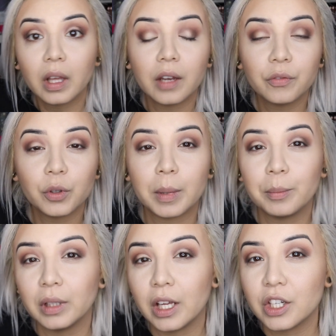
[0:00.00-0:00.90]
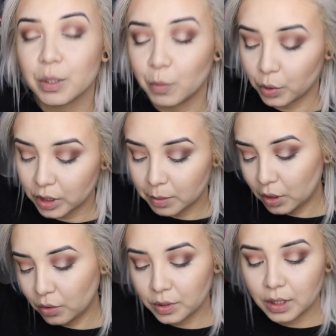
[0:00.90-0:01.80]
And for my blush, I'm going to be
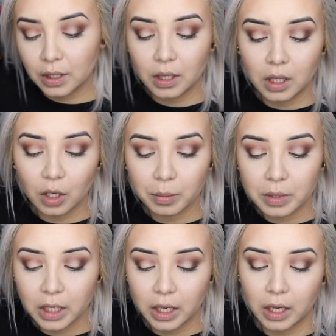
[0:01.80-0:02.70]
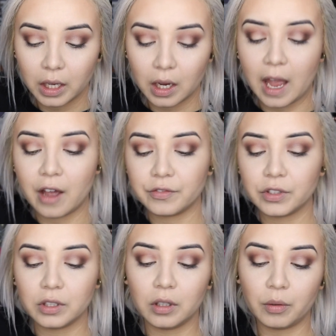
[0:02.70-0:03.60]
using the Urban Decay
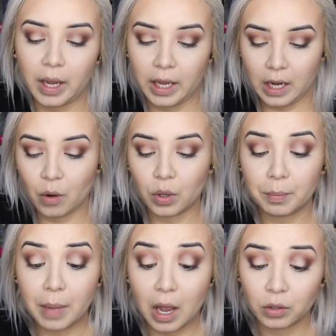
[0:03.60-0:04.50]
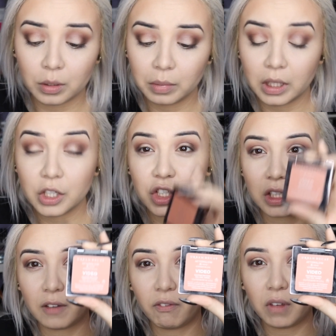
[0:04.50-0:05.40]
Afterglow 8-Hour Powder Blush
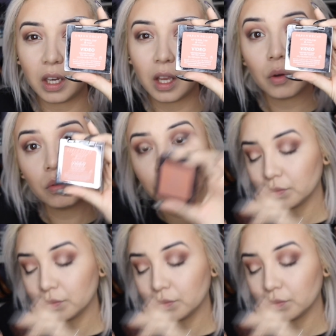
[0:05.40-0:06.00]
in Video.